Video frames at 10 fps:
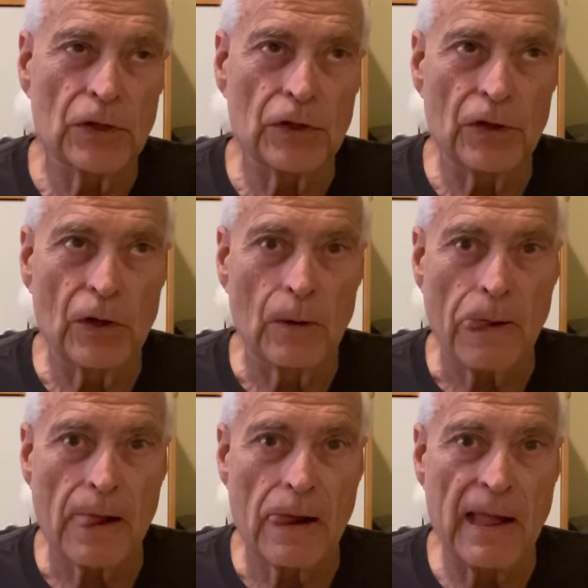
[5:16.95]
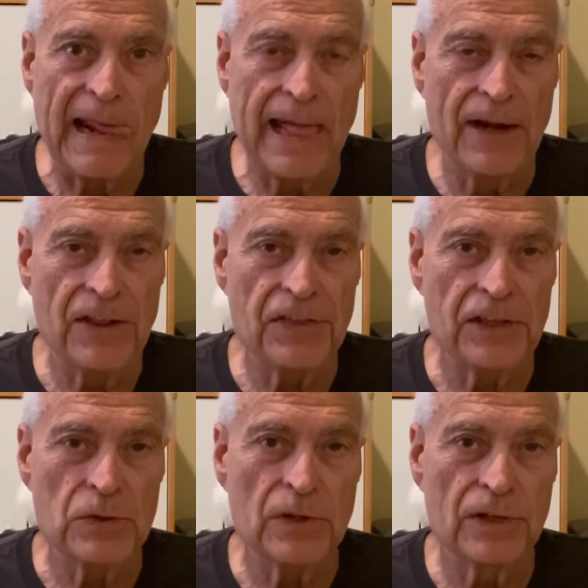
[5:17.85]
you know, anything
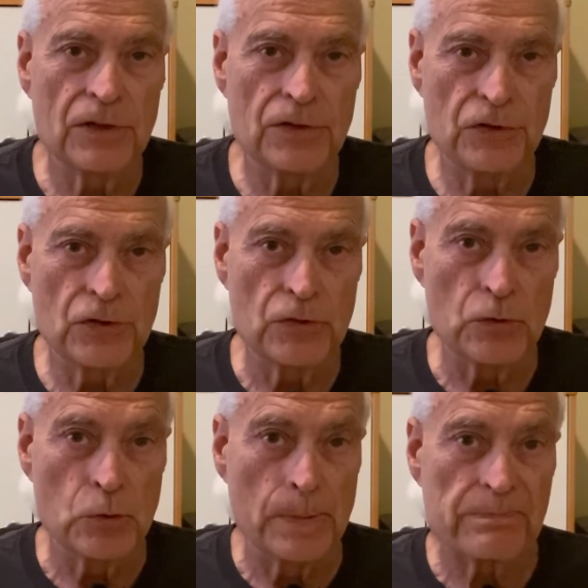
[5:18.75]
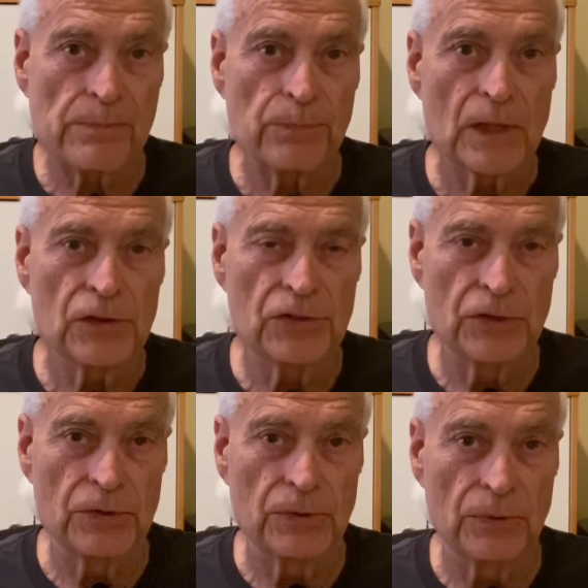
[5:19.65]
you can do
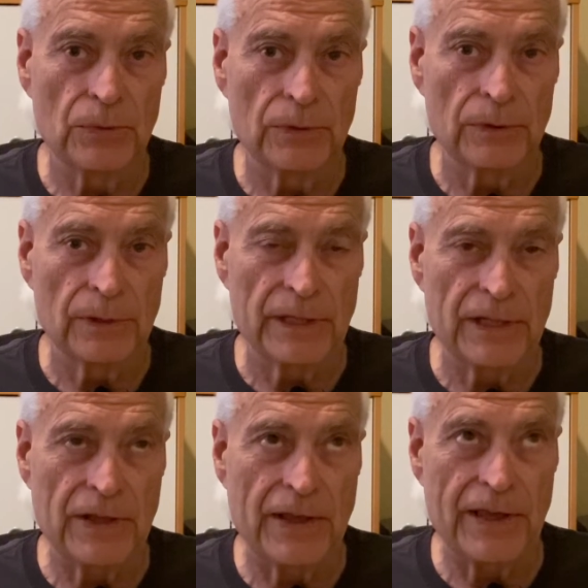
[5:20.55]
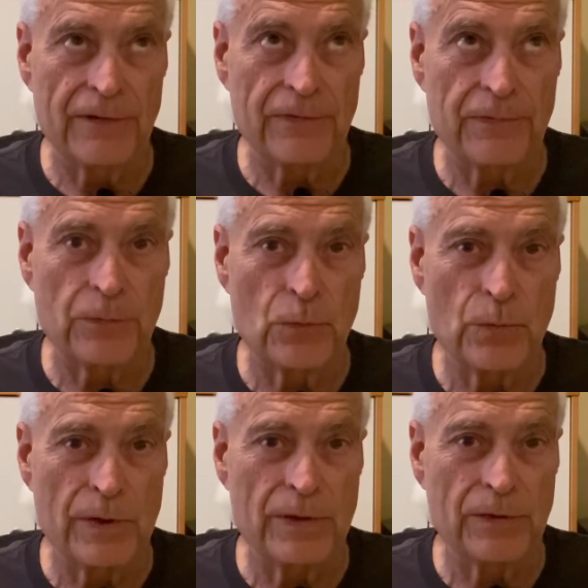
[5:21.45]
to, if
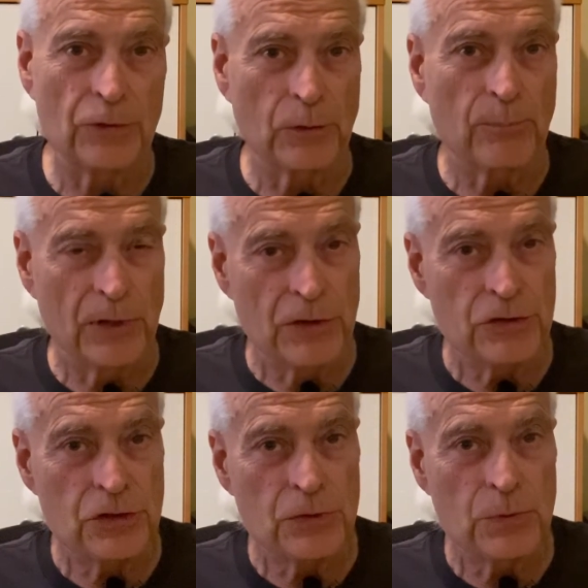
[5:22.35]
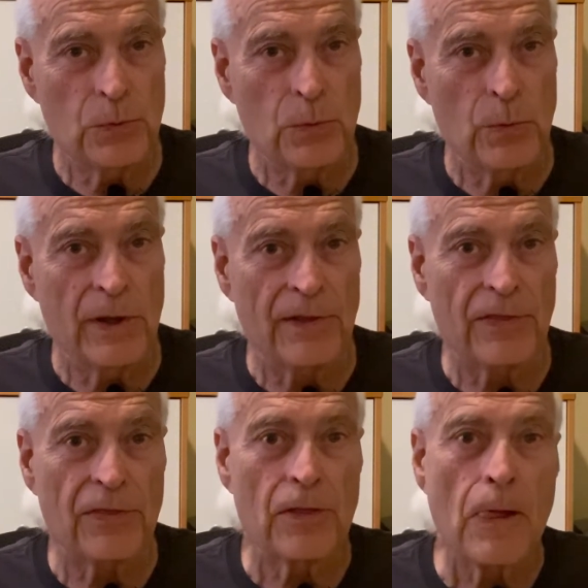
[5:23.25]
there's an issue
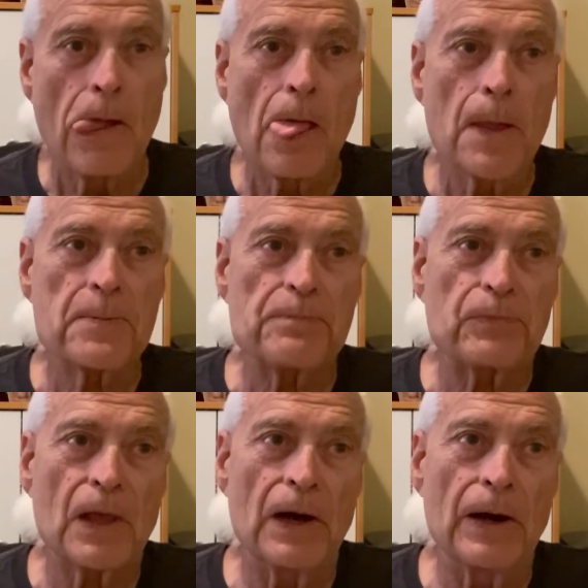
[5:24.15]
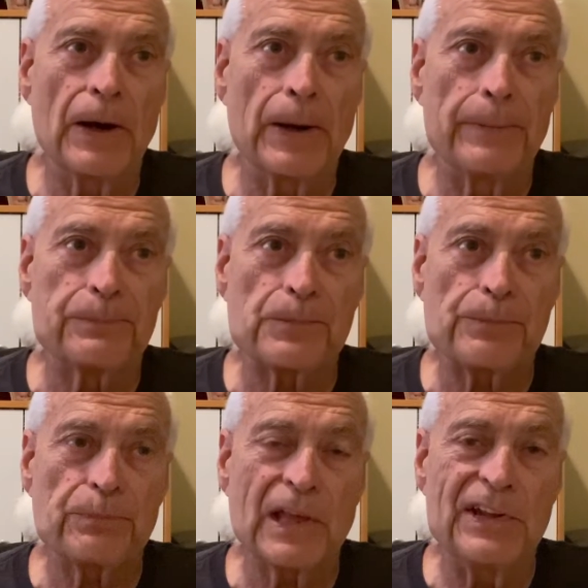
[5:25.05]
with uh,
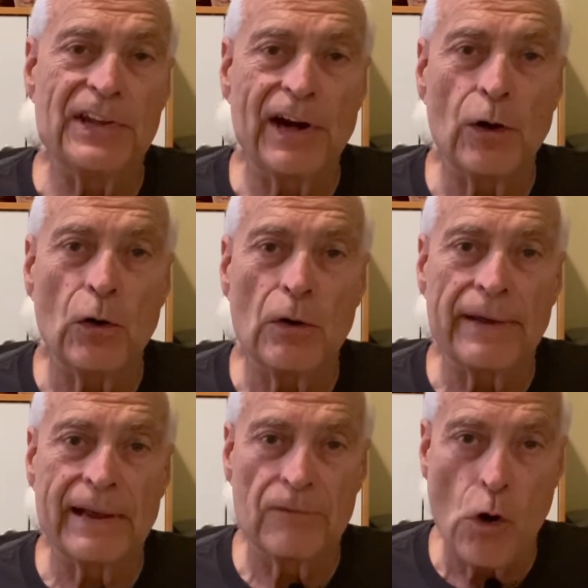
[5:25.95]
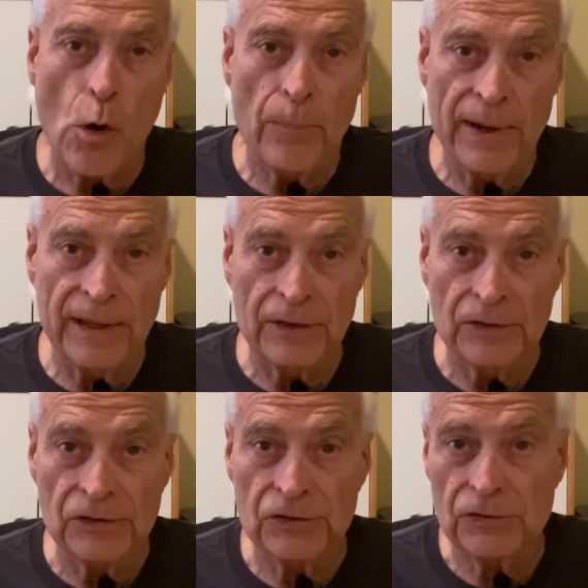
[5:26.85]
narrowing of
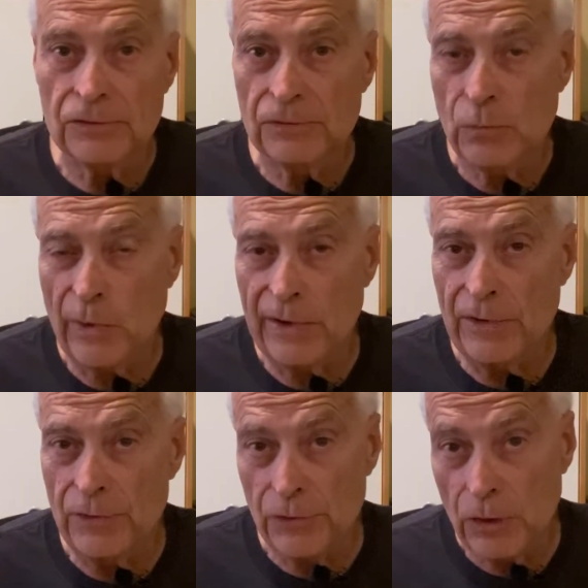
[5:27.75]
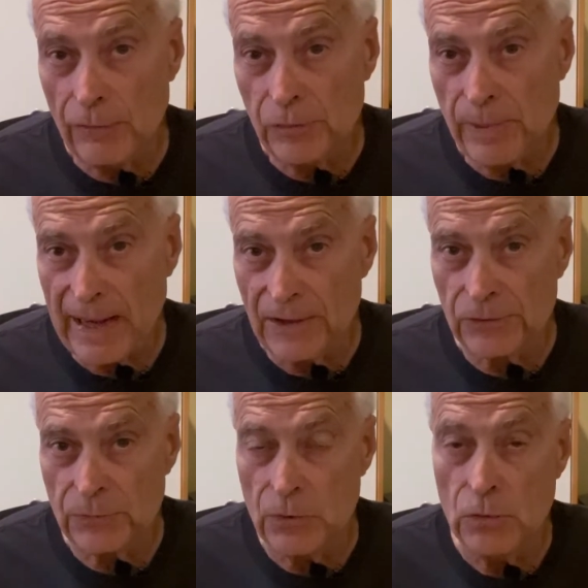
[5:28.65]
openings where nerves pass
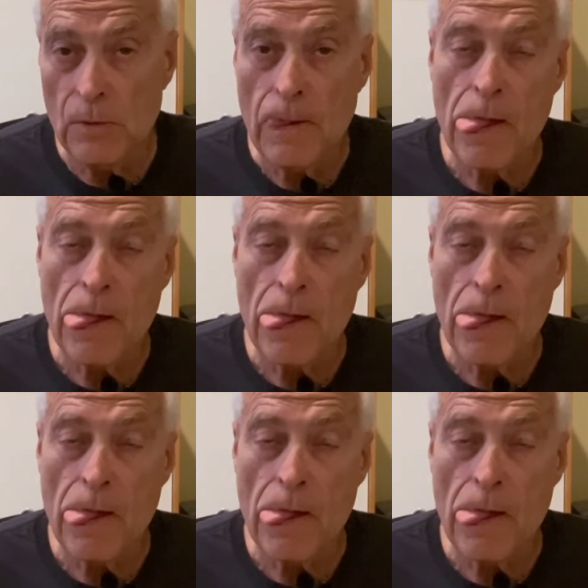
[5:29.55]
through,